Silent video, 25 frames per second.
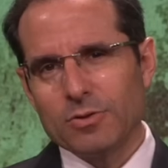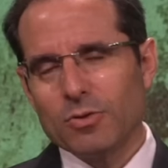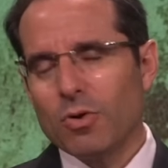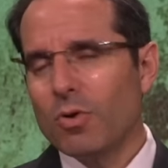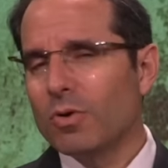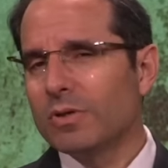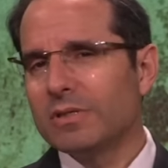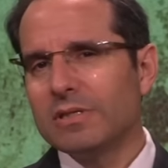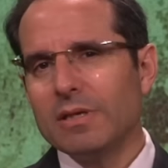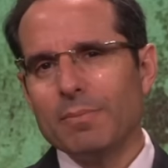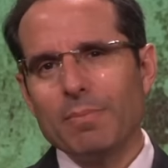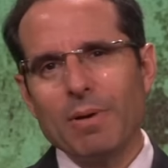
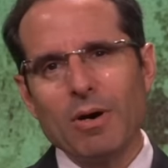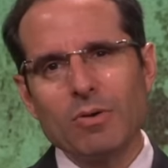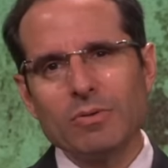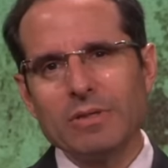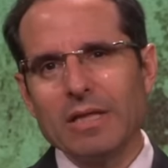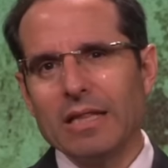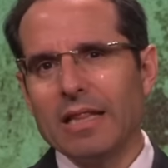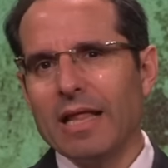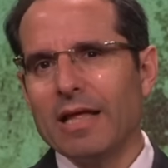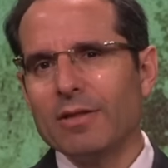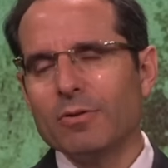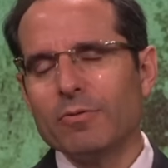talks about
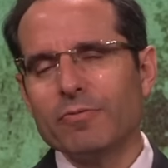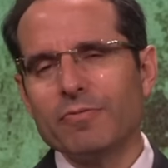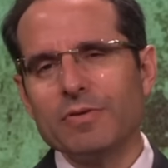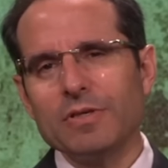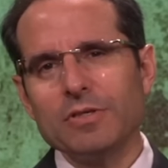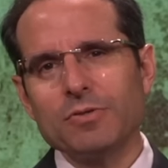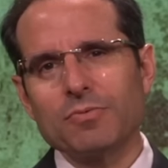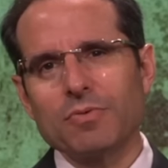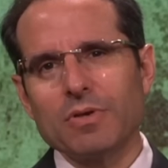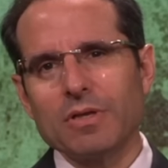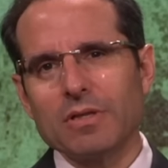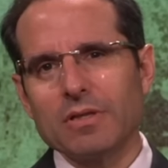the land of
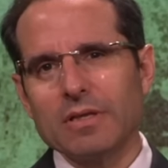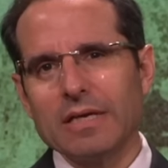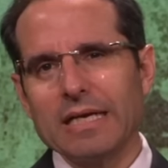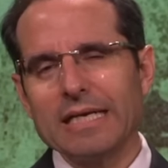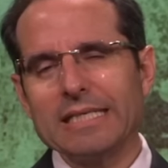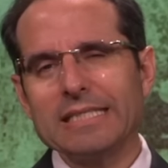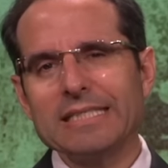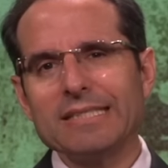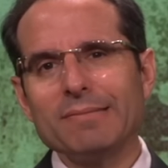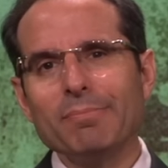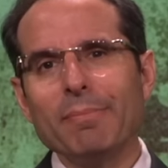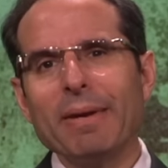Israel
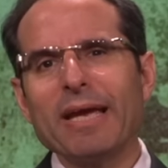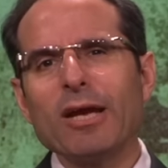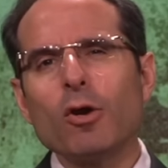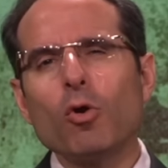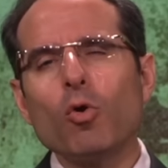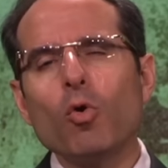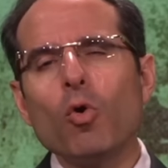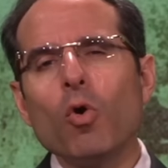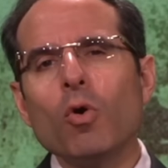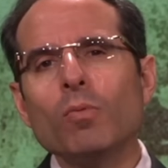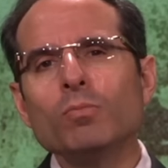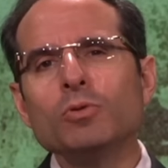as
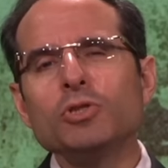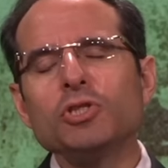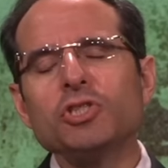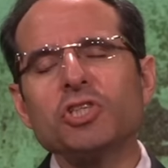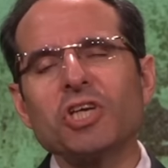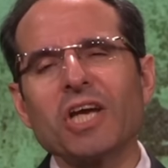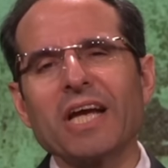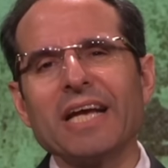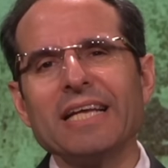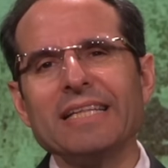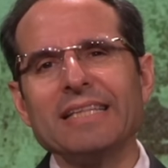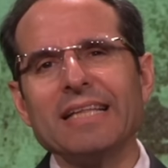Mekom
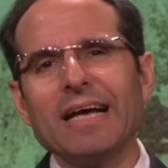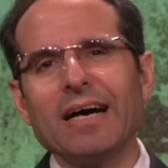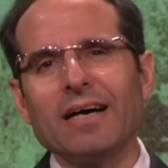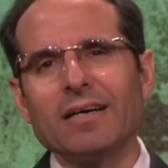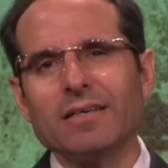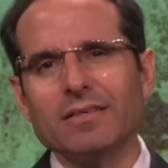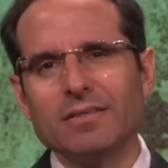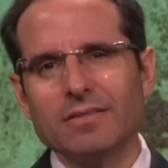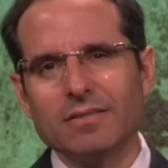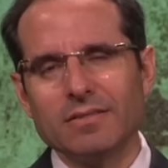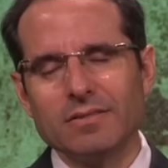Shechina,